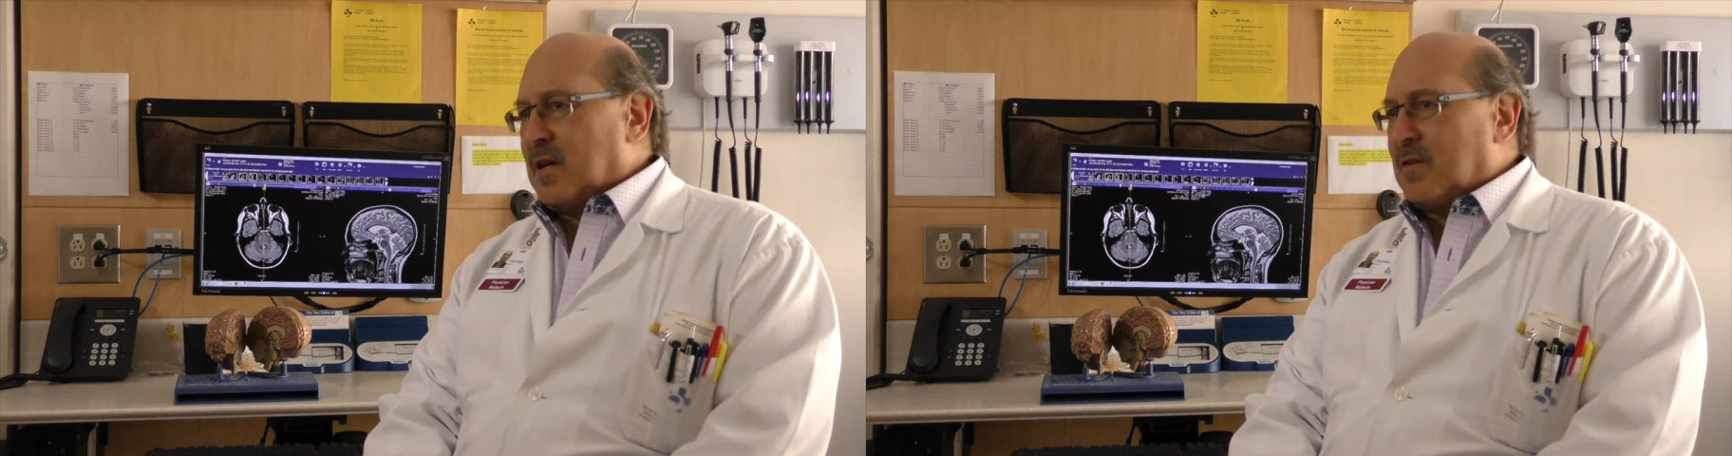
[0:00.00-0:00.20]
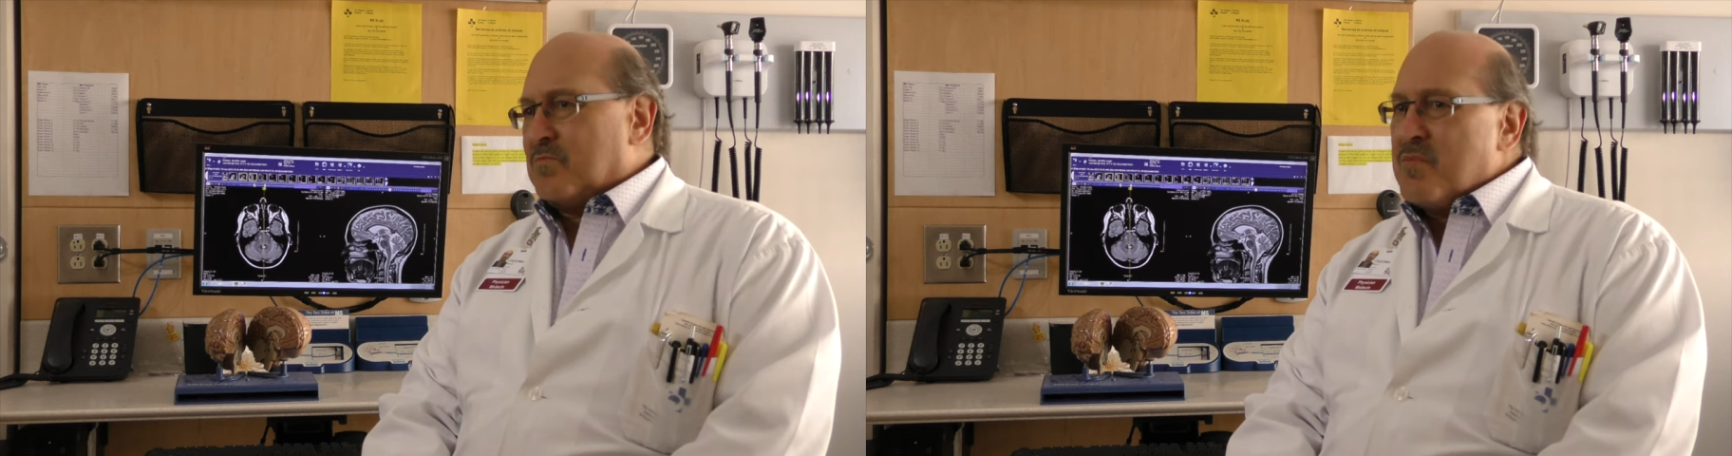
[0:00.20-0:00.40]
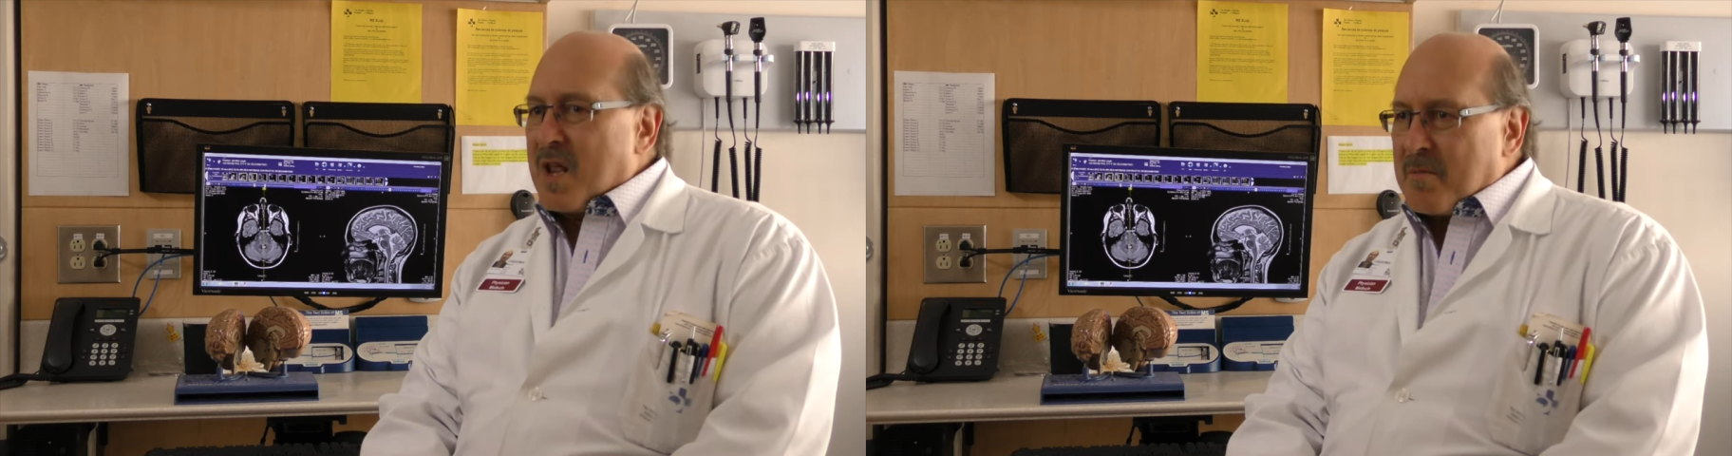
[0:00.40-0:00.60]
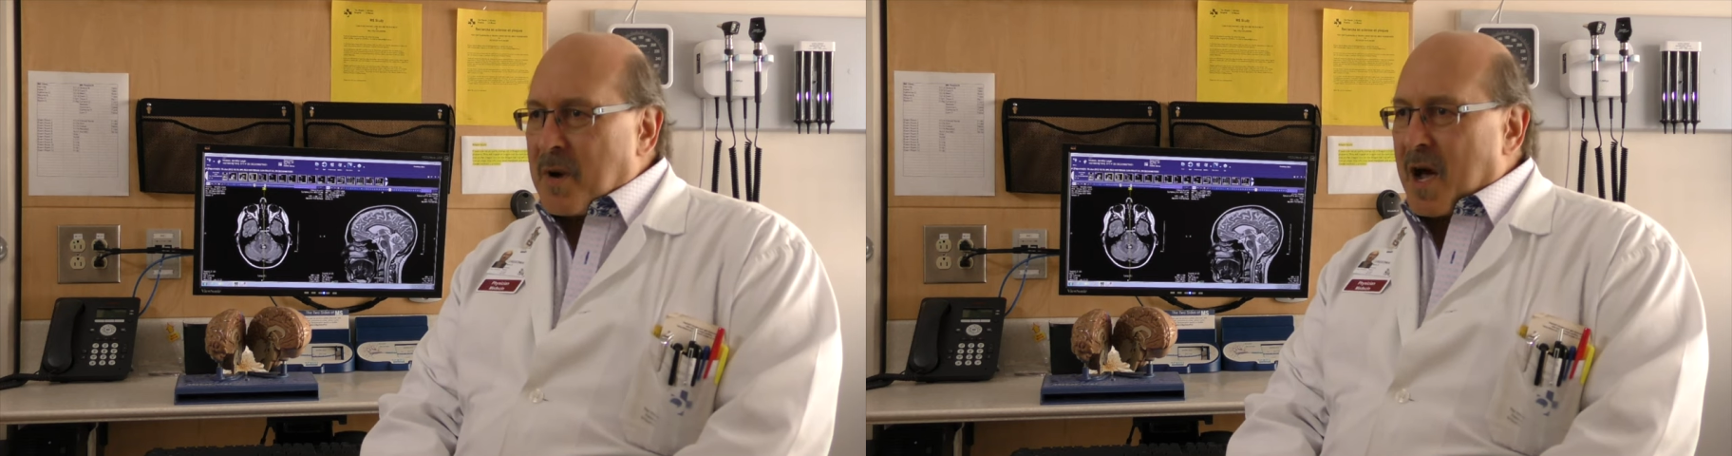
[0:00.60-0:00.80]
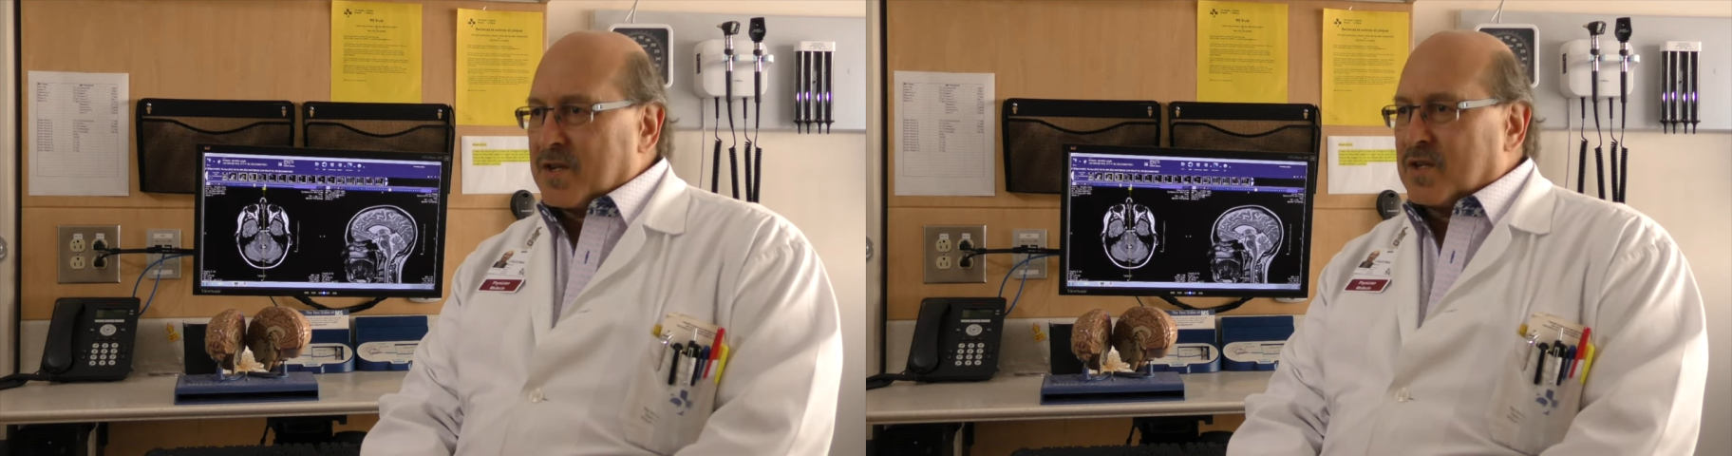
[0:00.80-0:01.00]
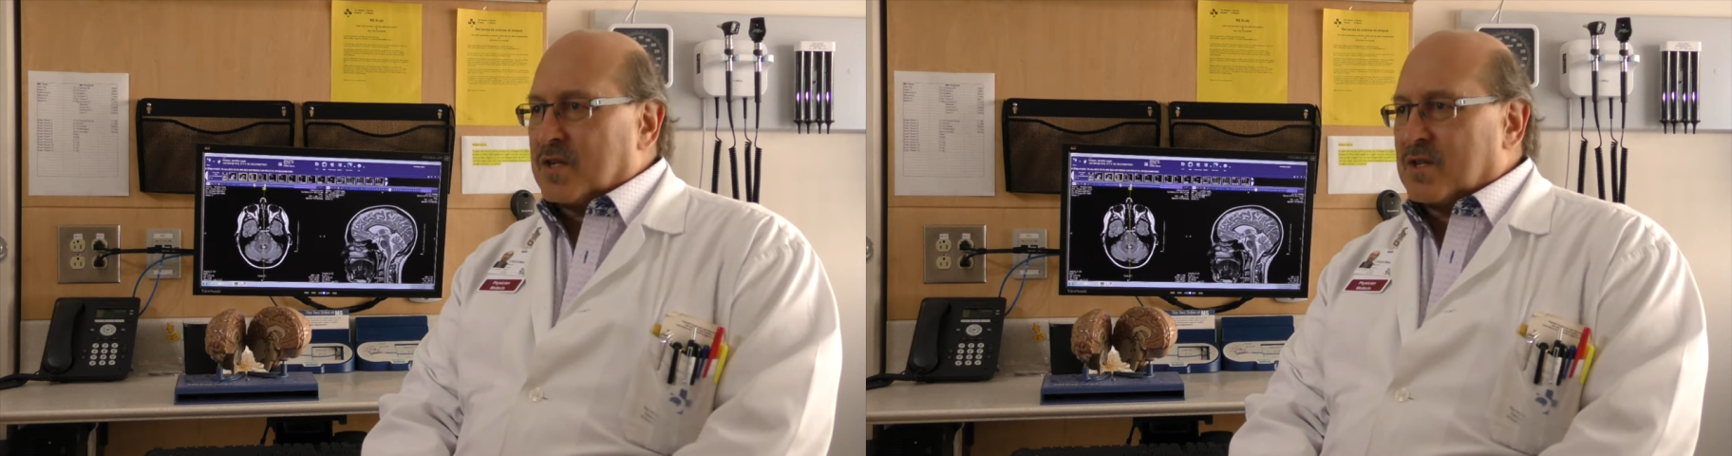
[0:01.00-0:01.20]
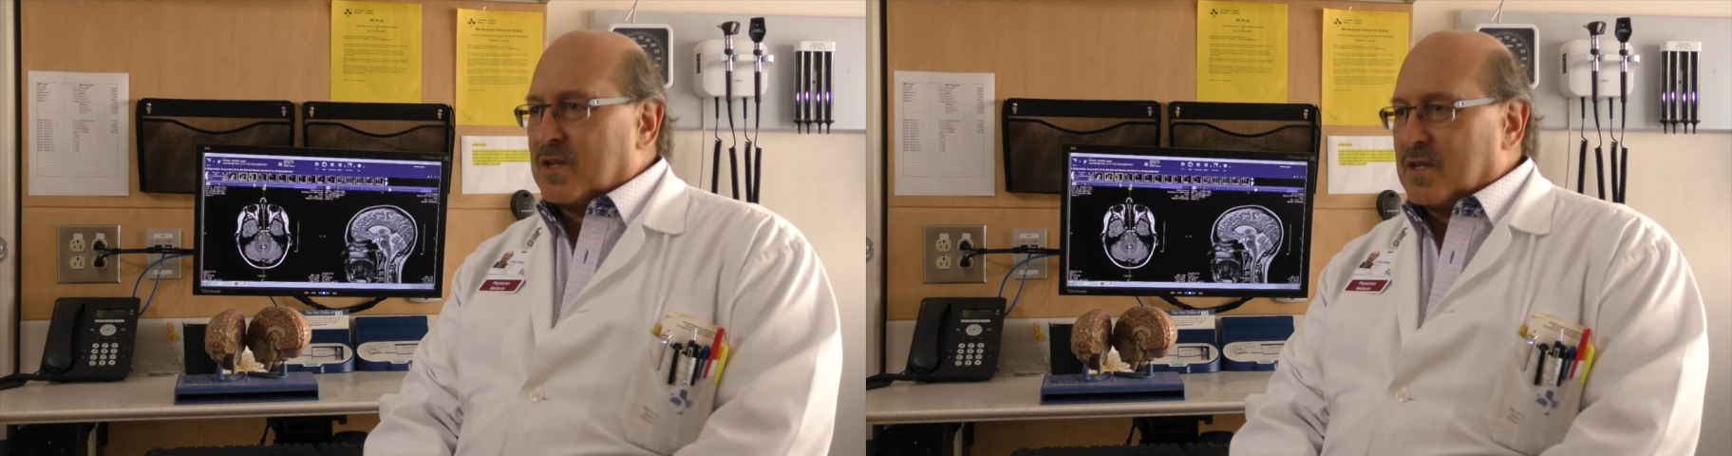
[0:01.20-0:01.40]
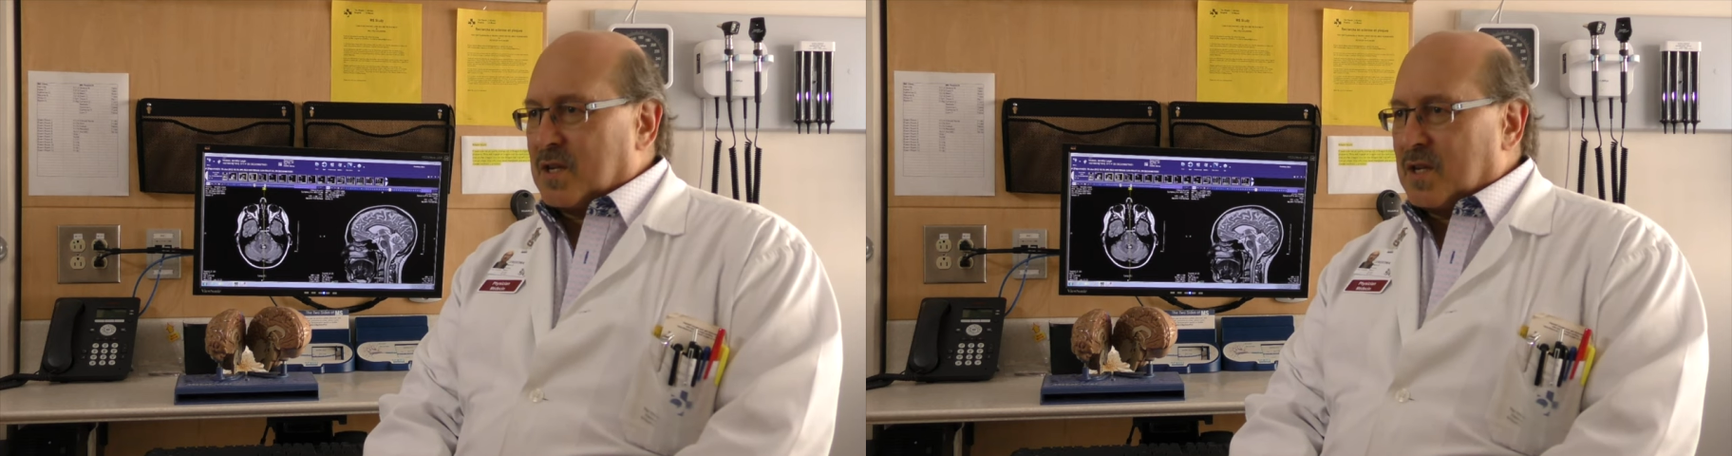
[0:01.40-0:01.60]
It minimizes
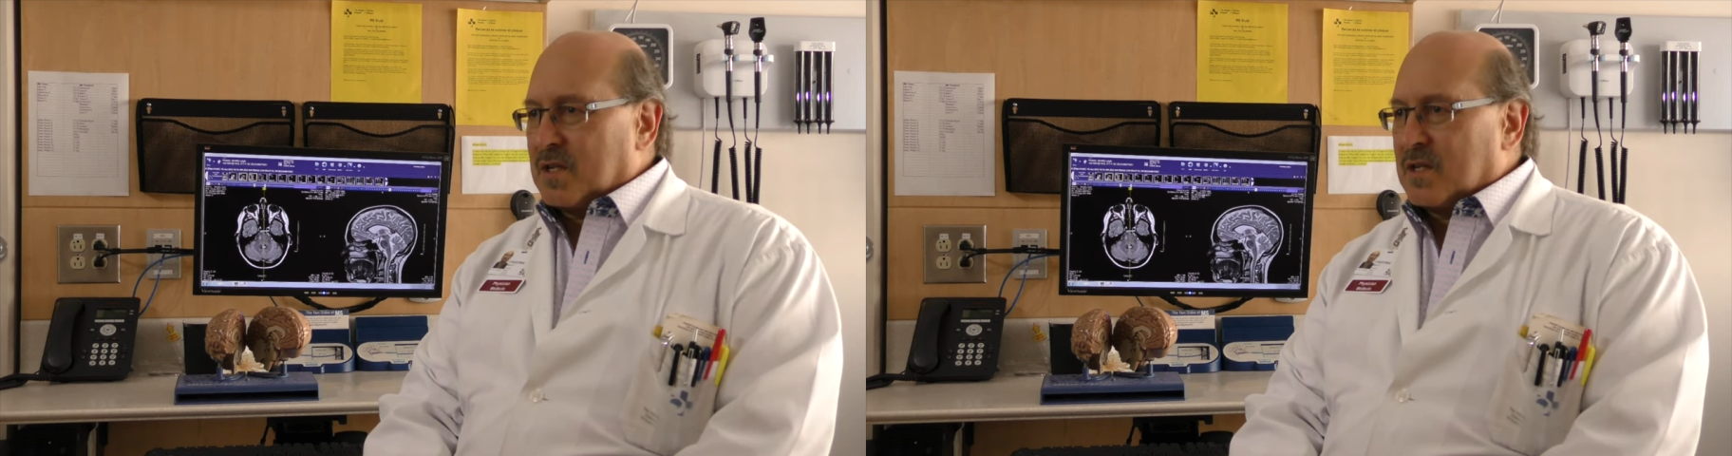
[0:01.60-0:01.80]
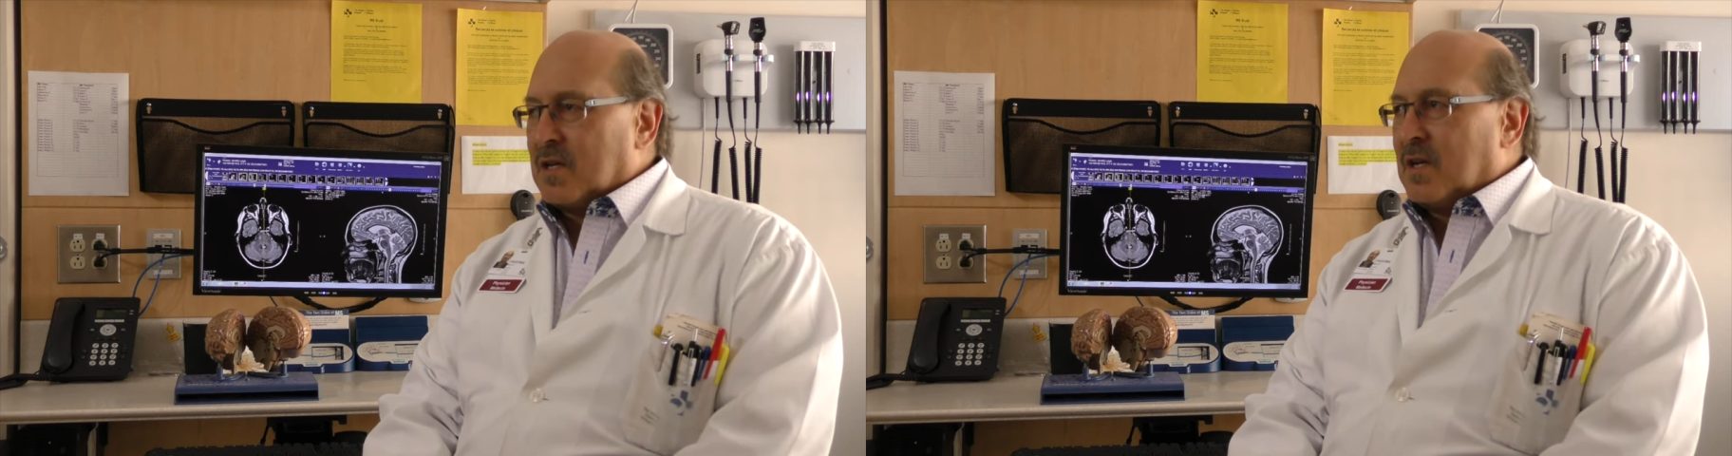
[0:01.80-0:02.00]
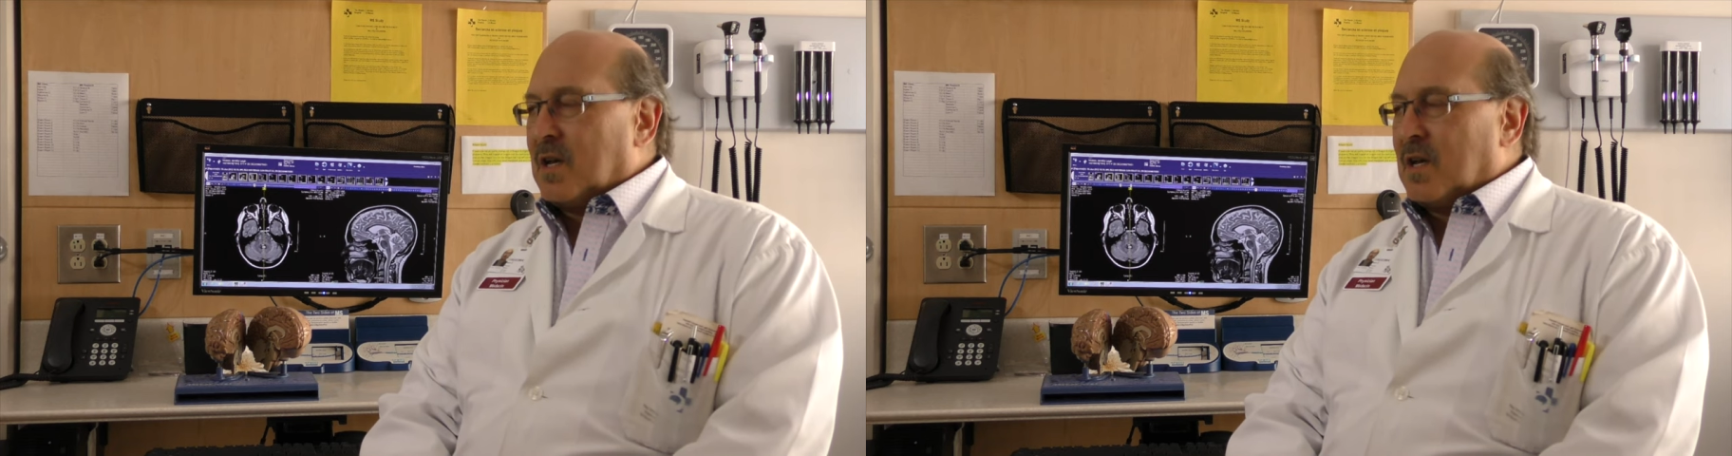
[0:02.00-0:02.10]
disease,